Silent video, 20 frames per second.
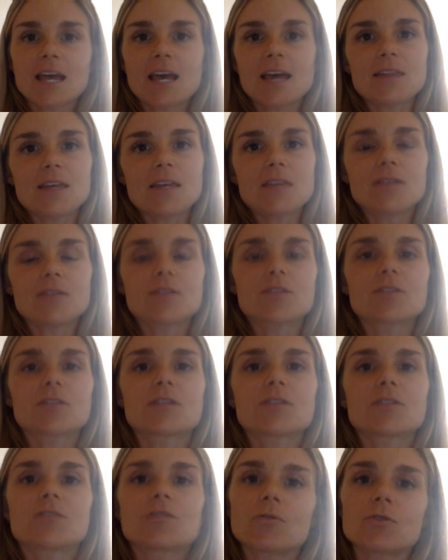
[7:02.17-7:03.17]
and then there's a
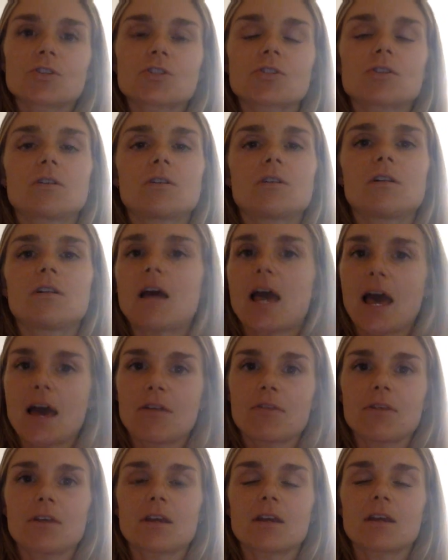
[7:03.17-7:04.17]
social,
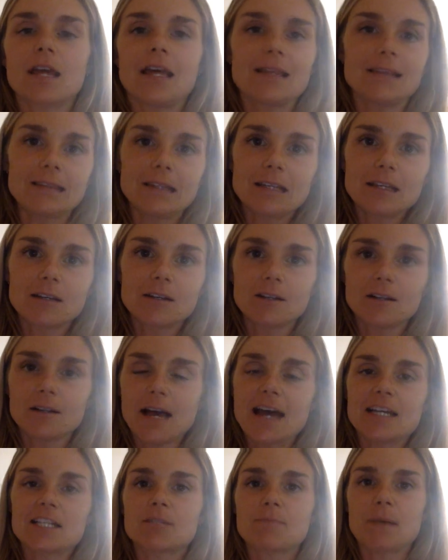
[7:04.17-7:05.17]
ethic, and legal
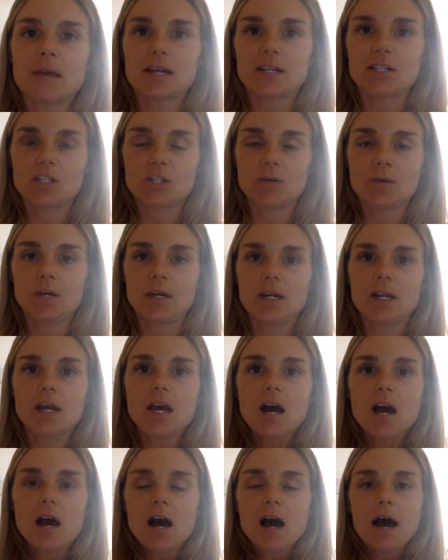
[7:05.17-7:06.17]
aspect to it.
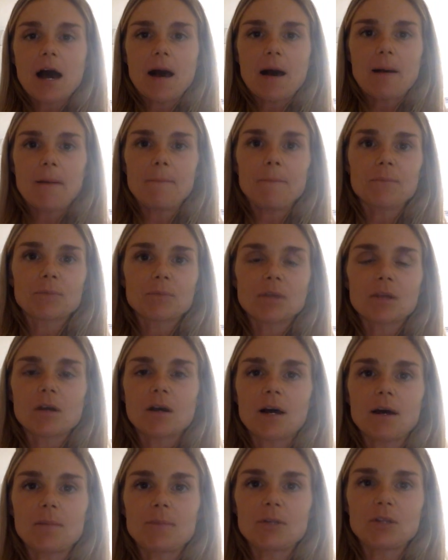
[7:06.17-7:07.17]

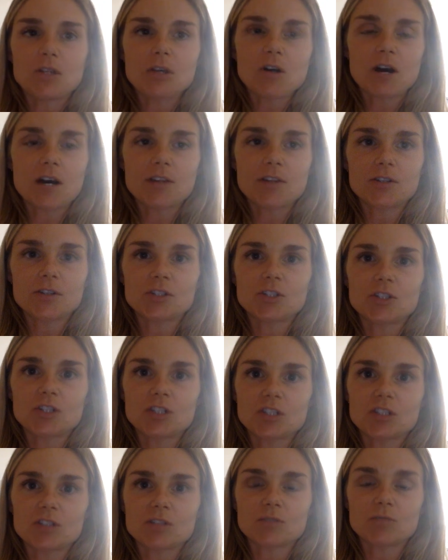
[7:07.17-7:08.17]
But the authors
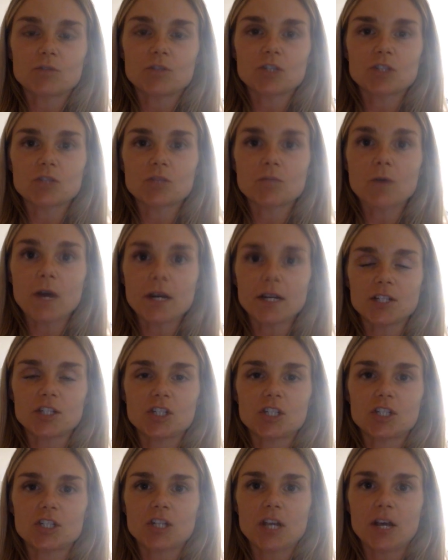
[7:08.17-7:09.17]
just wanted
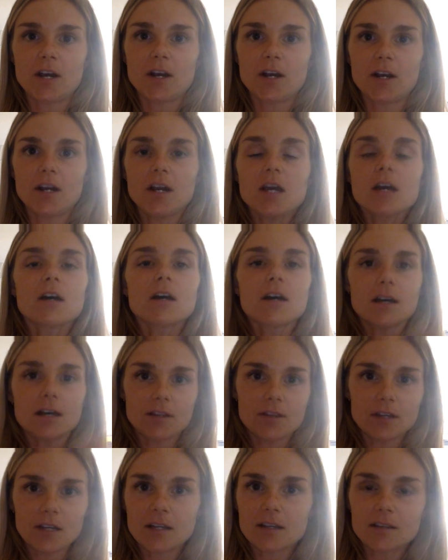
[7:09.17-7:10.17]
to share
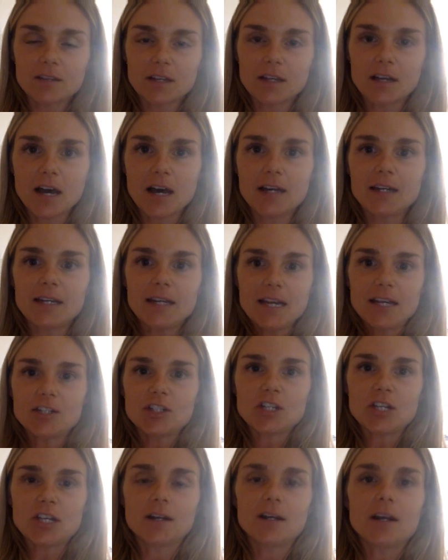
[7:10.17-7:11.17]
the cutting edge
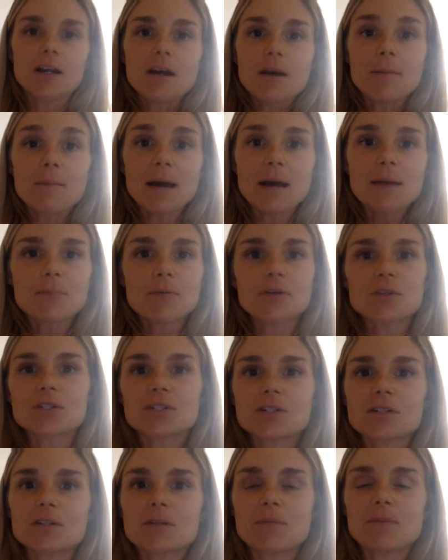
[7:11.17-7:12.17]
here. My
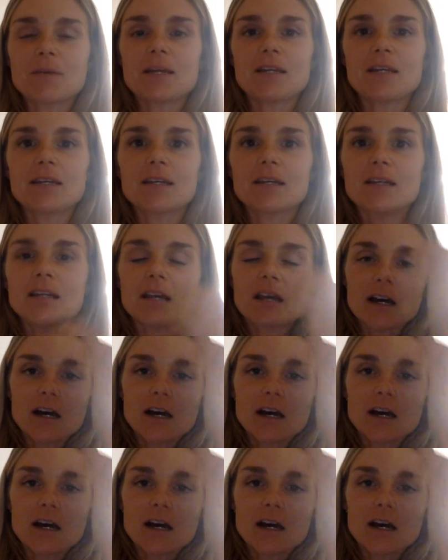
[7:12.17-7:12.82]
personal opinion